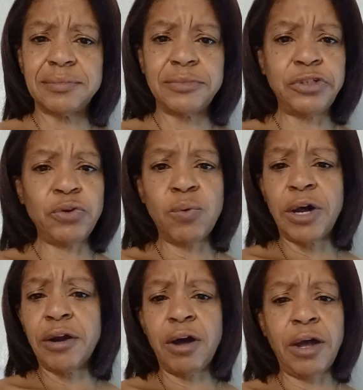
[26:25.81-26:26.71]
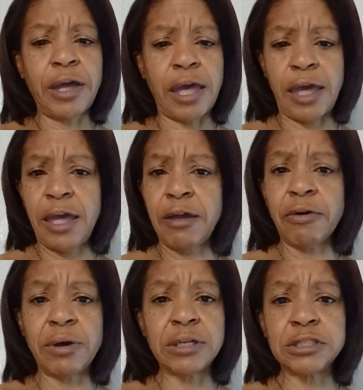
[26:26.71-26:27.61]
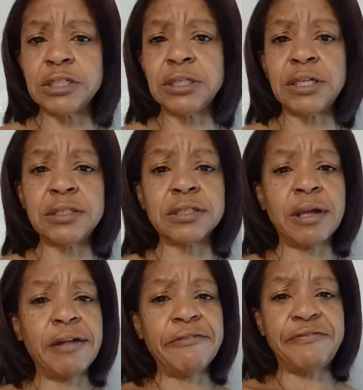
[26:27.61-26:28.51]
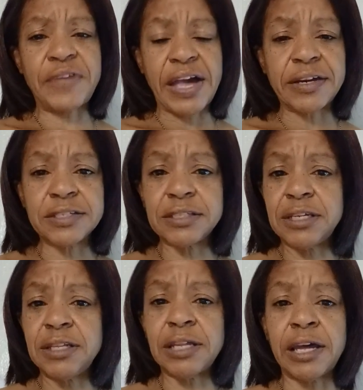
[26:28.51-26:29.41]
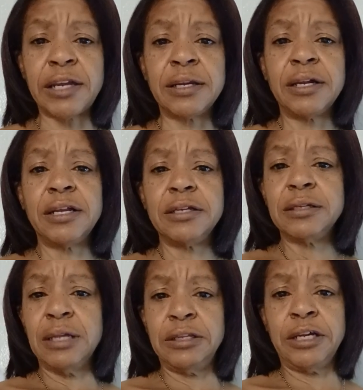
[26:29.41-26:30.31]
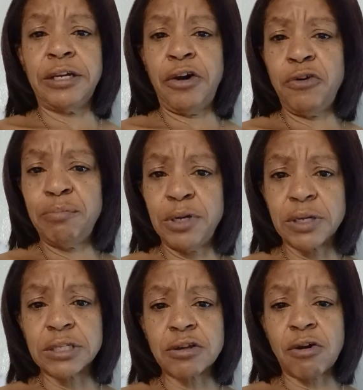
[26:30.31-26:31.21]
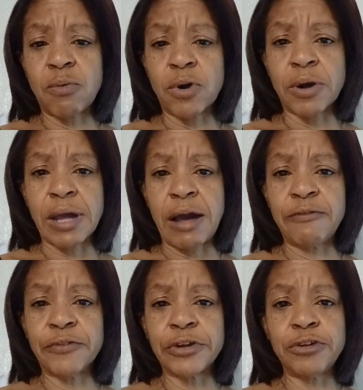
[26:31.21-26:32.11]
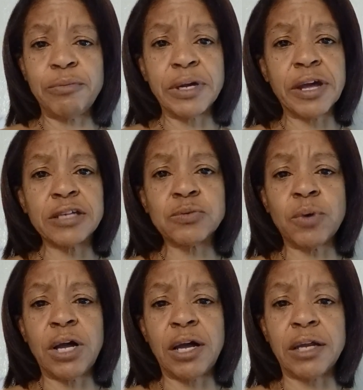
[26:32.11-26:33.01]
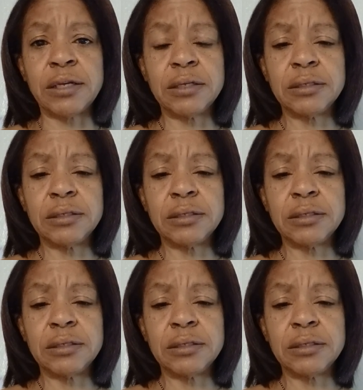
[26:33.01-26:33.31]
You want to hang on to this fantasy that the notebook is going to work out for you, but guess what?